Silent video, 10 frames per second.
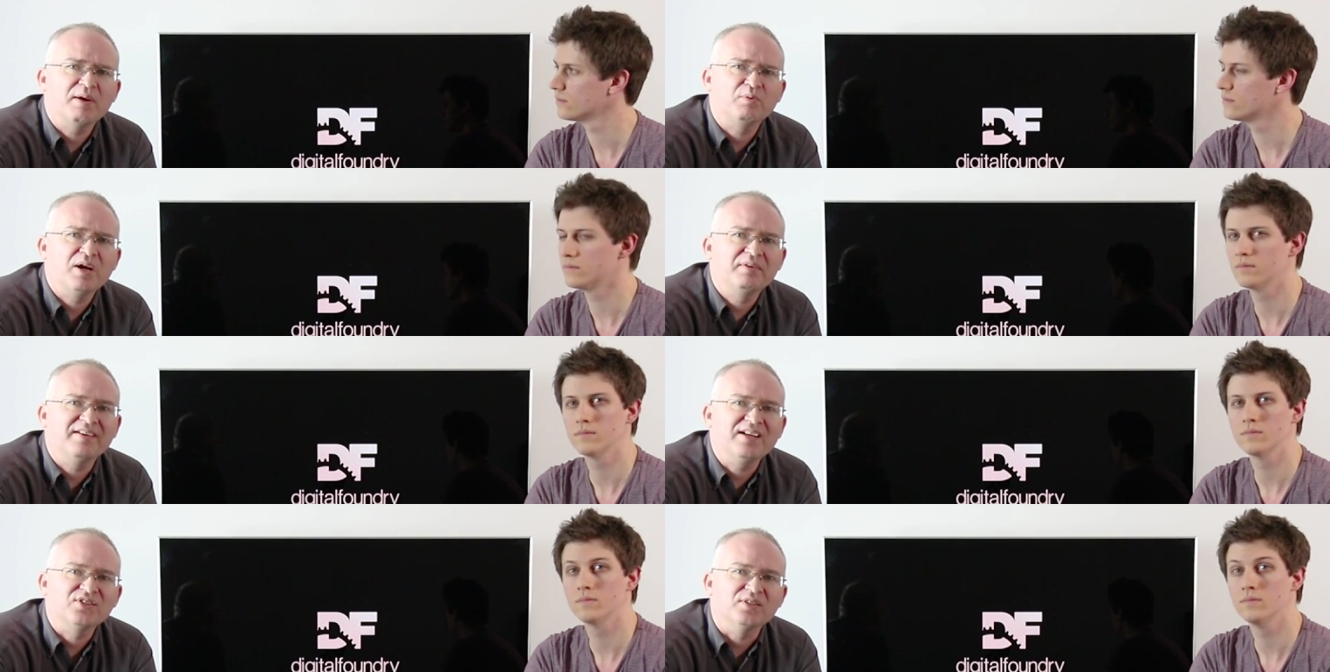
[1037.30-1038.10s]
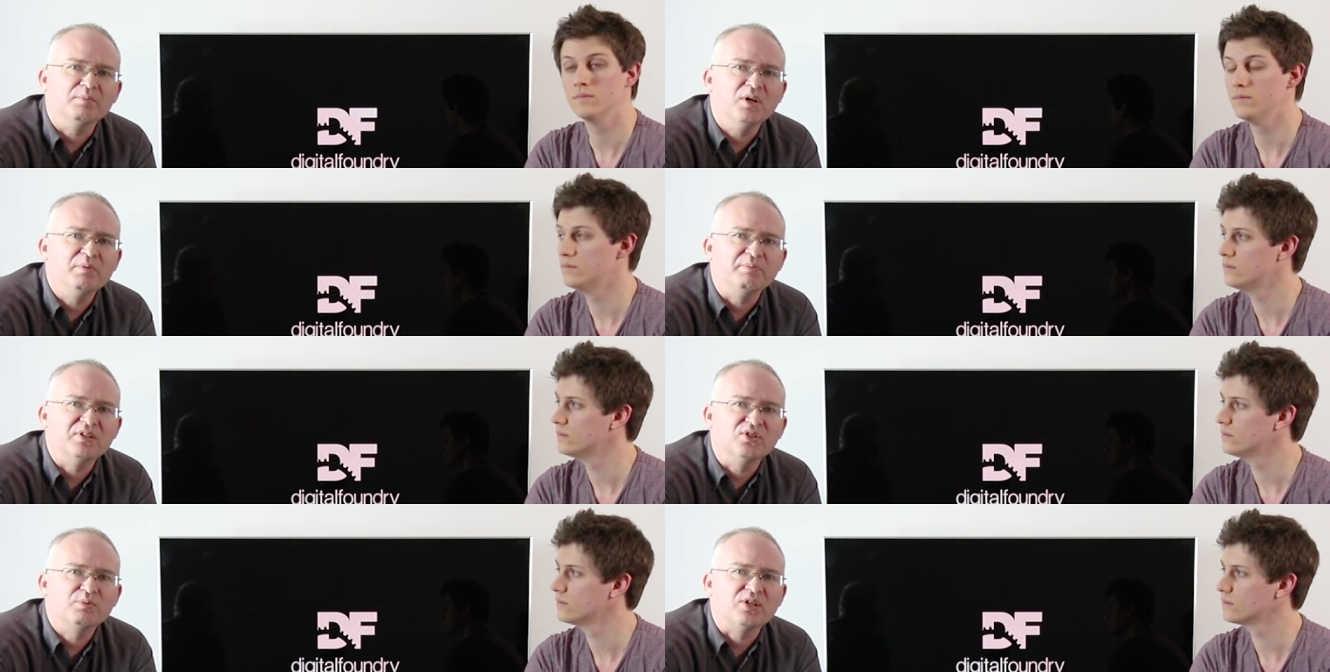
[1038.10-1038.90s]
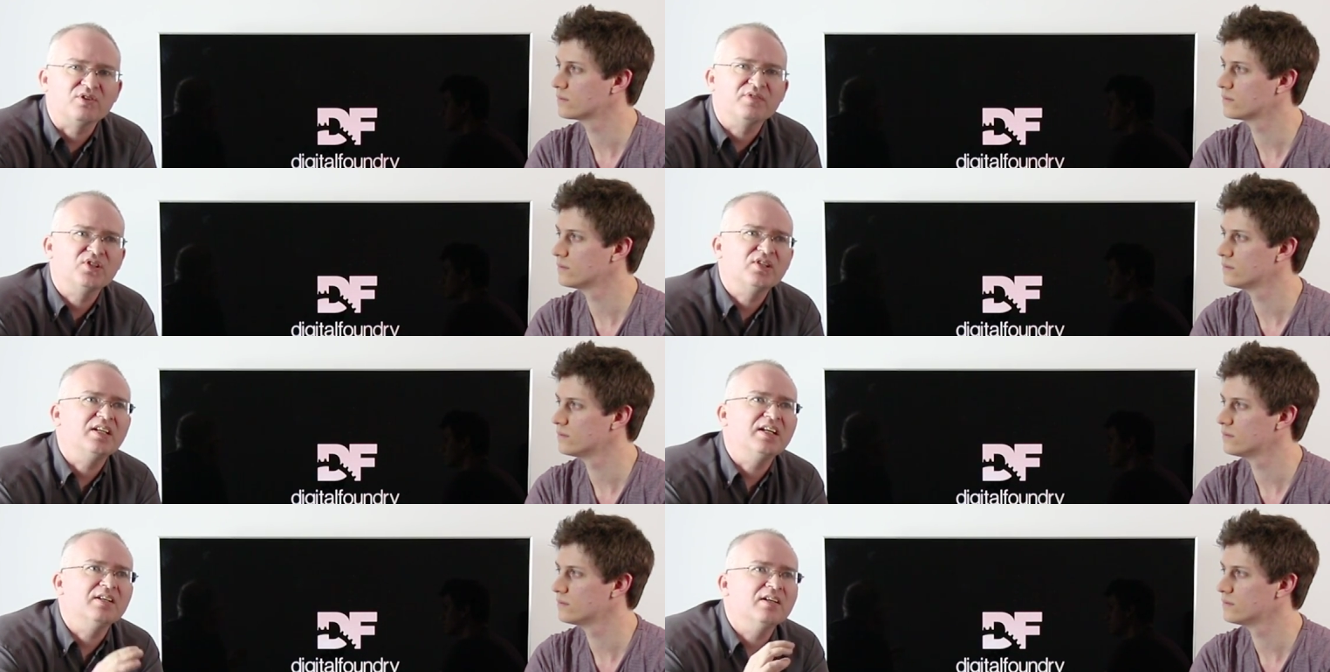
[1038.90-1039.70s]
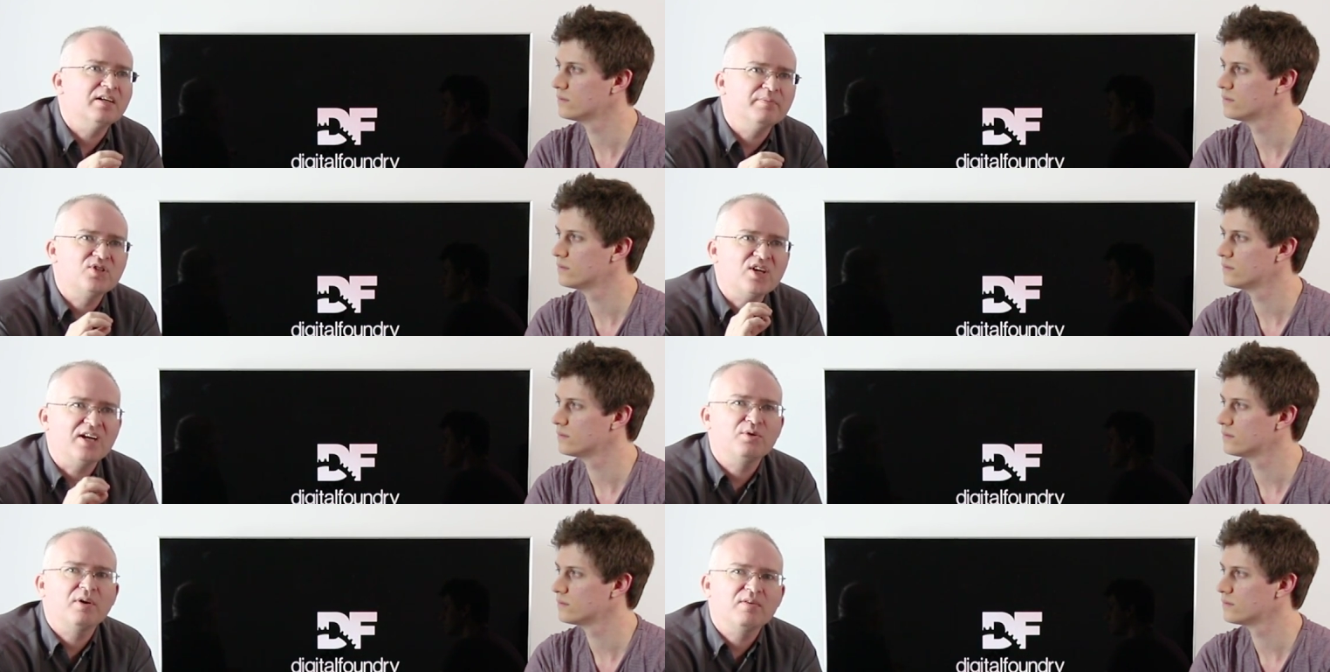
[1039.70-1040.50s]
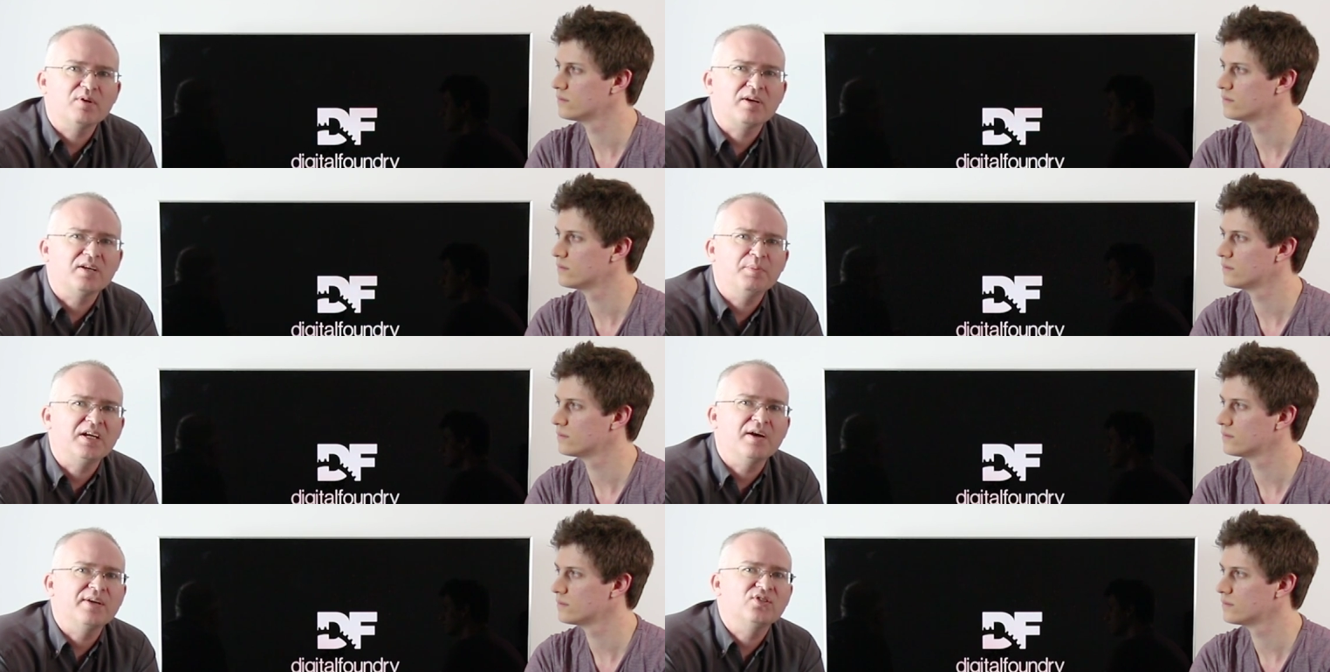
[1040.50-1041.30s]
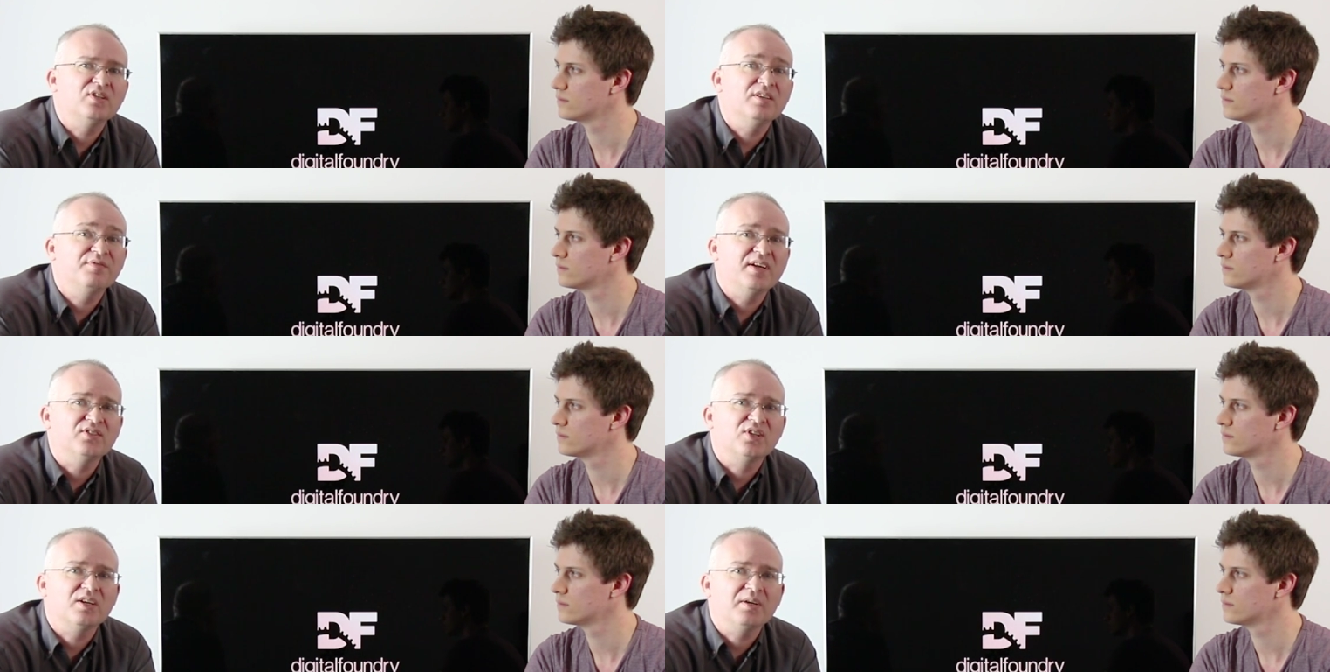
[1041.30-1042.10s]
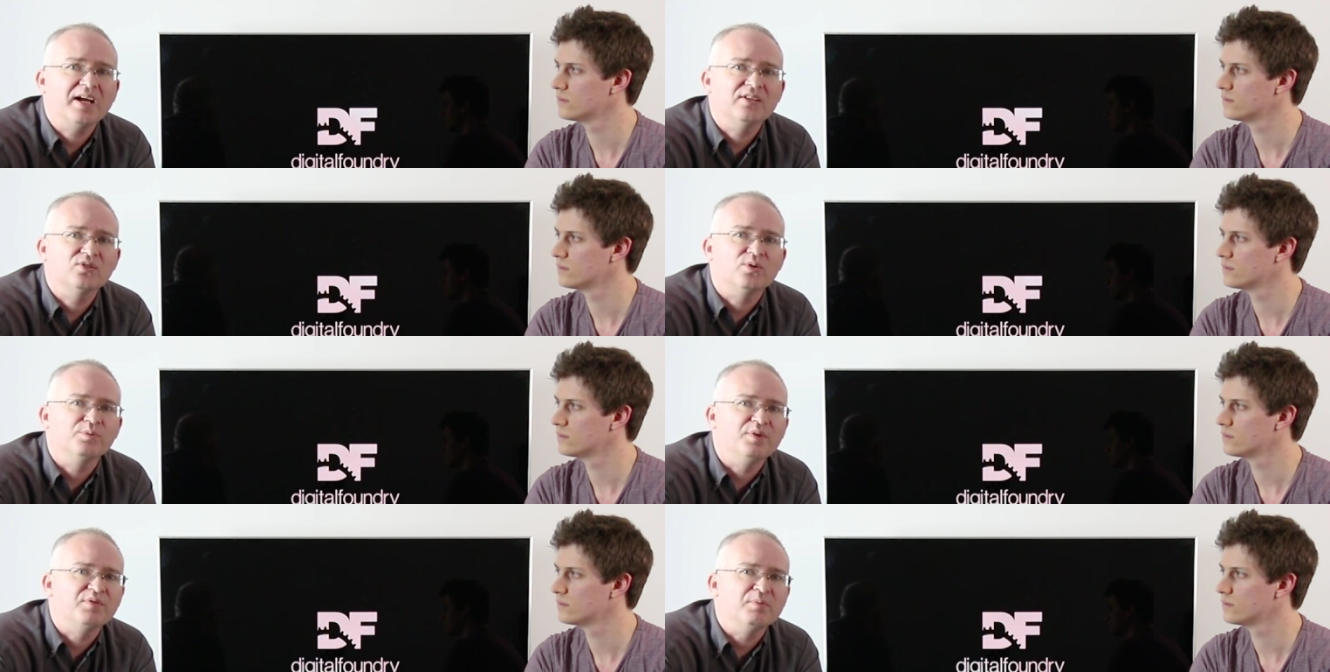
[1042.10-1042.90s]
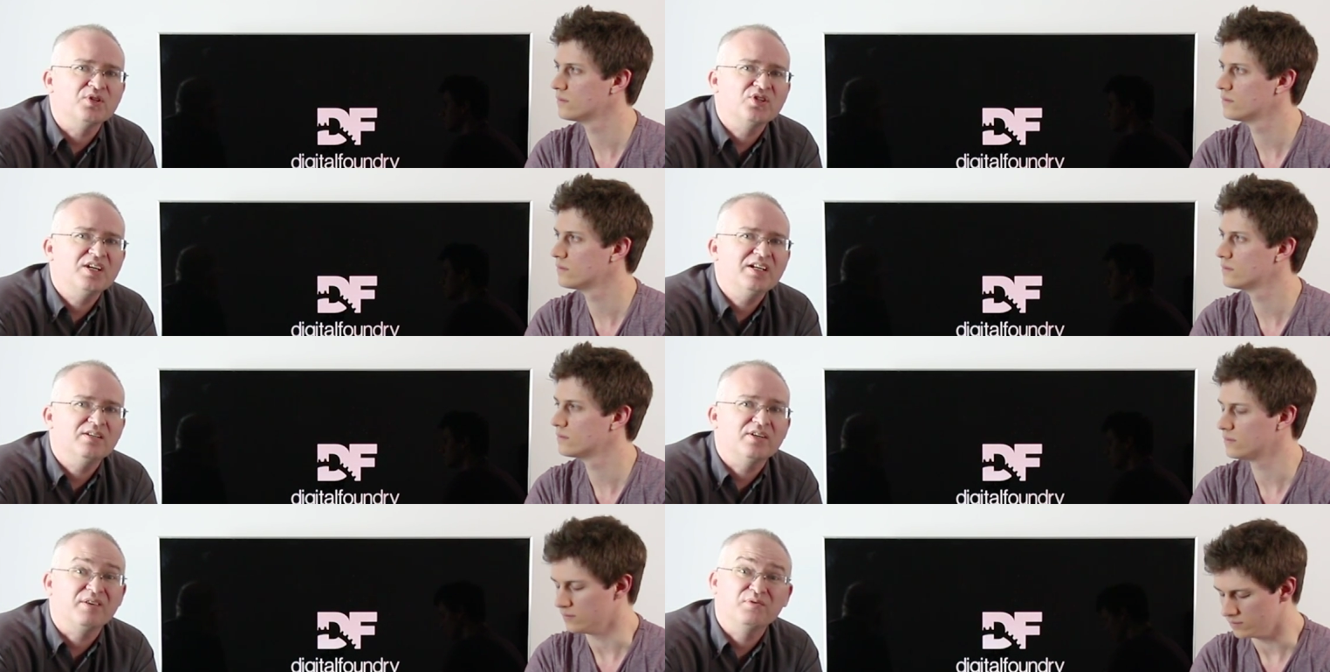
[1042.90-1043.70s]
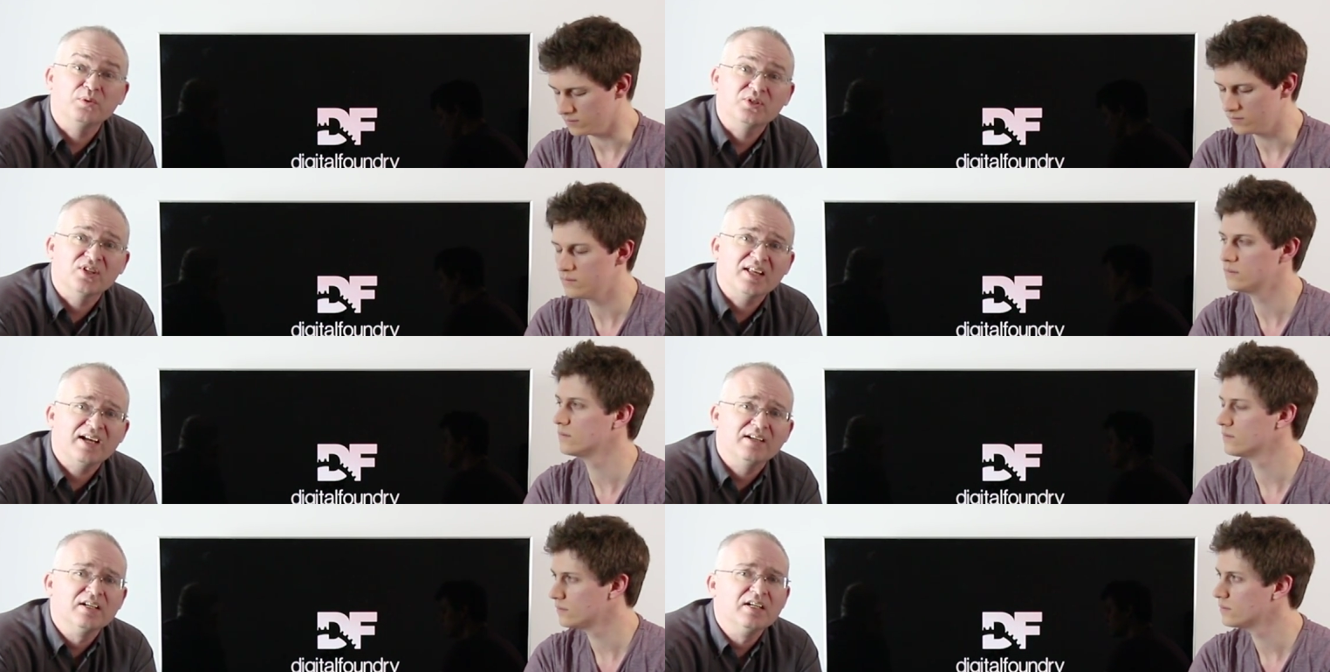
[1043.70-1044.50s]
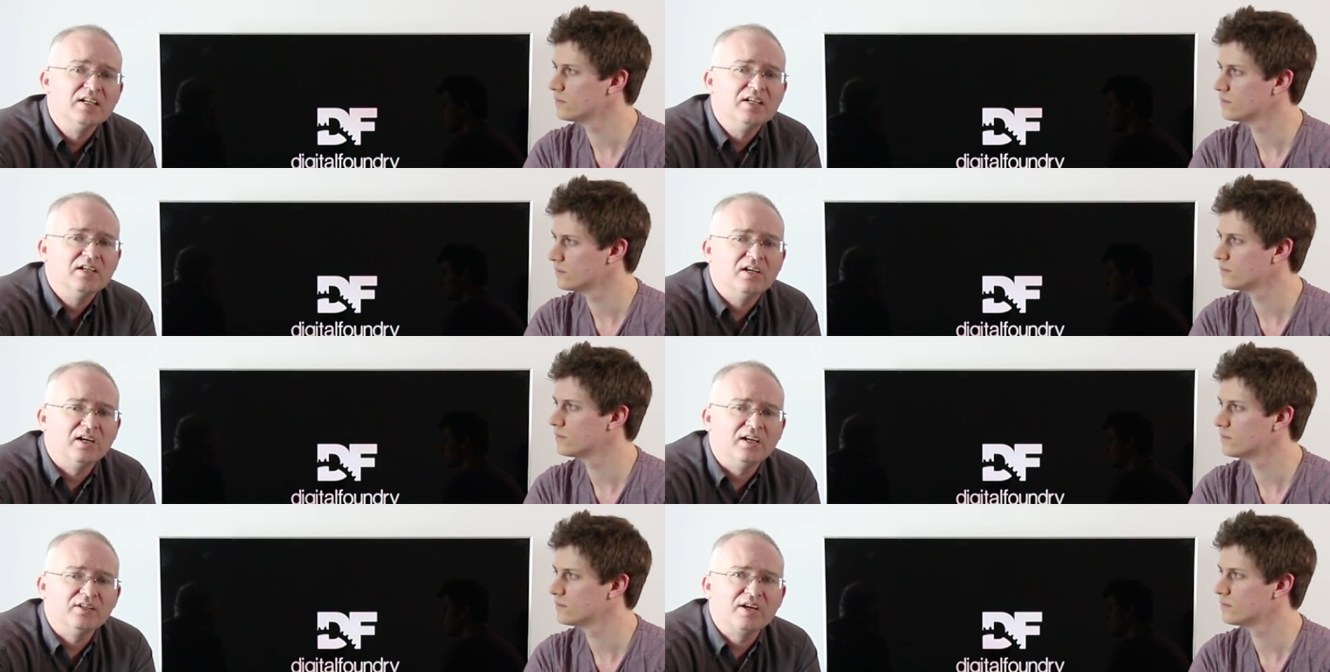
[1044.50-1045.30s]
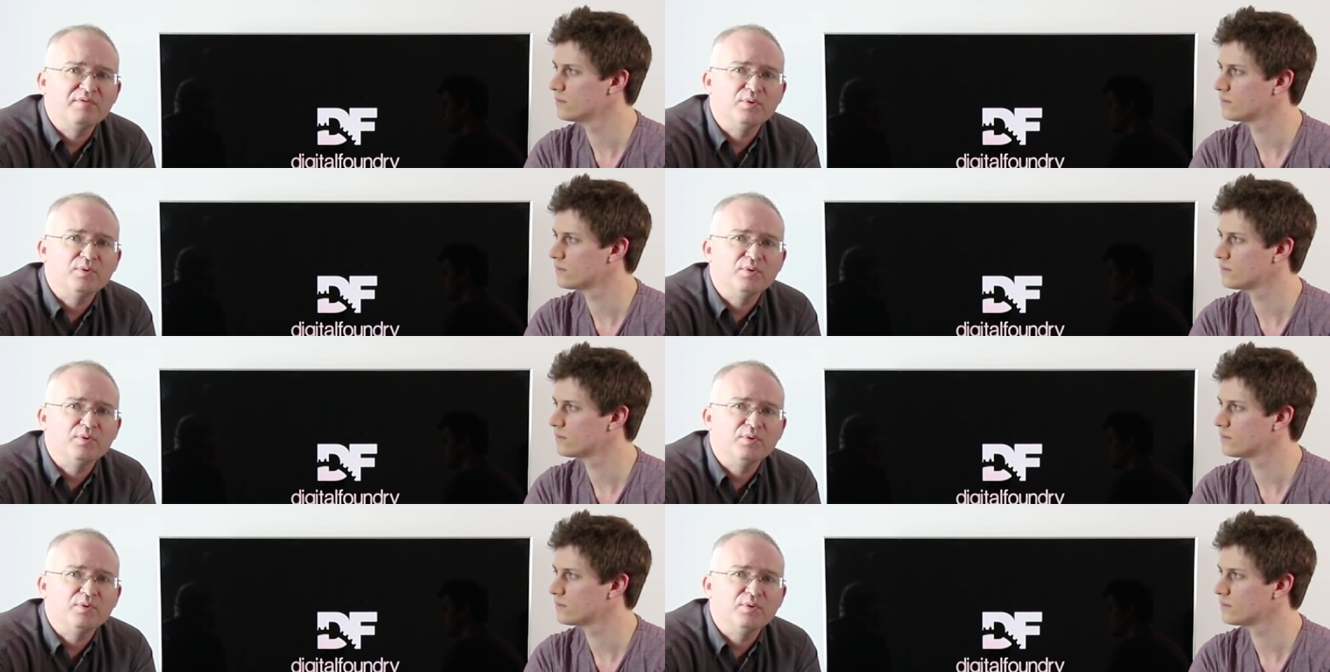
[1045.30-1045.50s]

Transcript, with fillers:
Speaker 1: about where we're at at the moment with the Switch. Obviously in um, January we're going to be going to the event to go hands-on with the machine, looking forward to that. Uh, looking